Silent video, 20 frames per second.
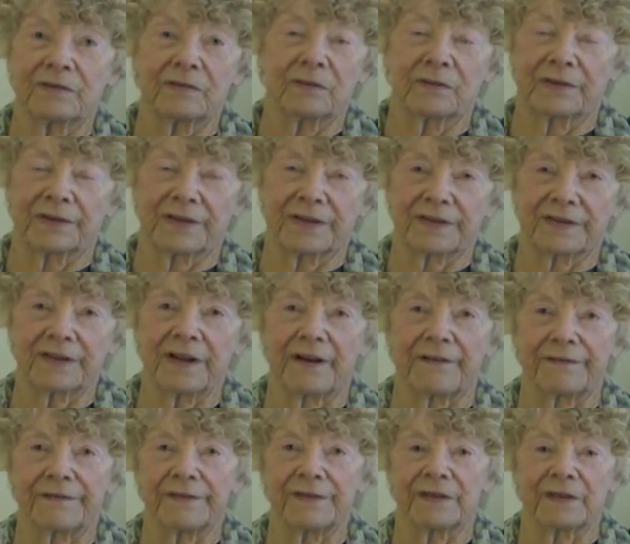all this stuff
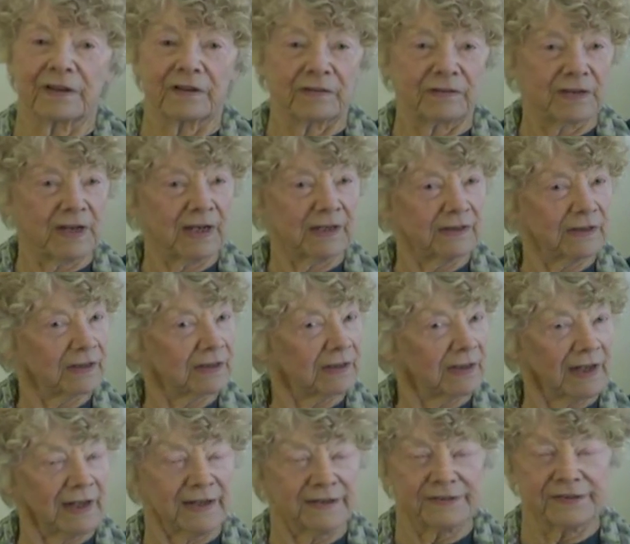and to take the
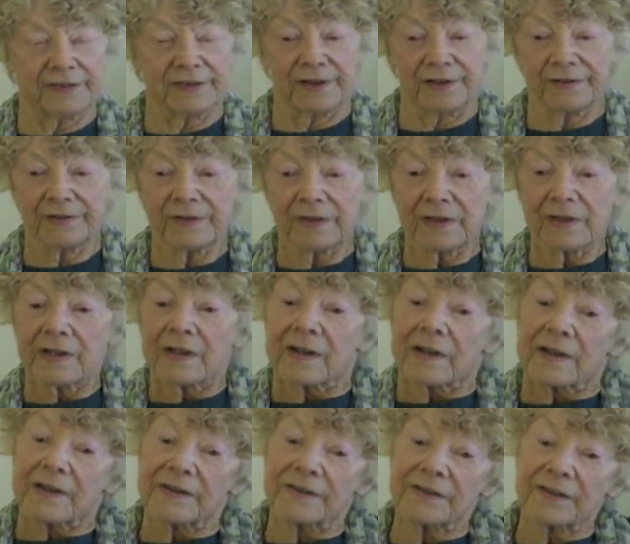class,
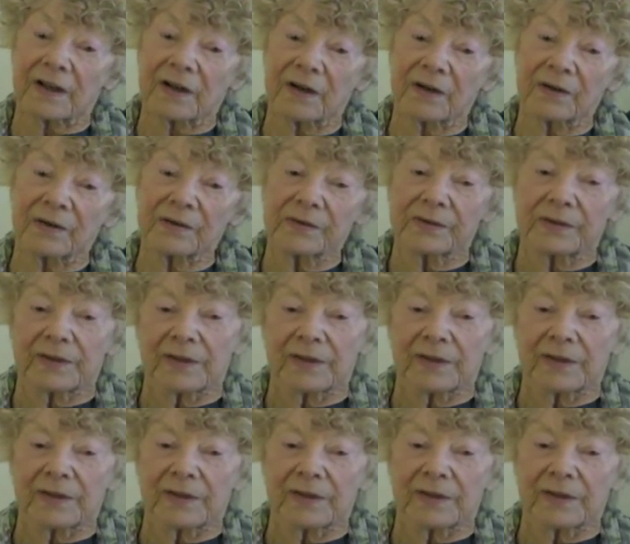So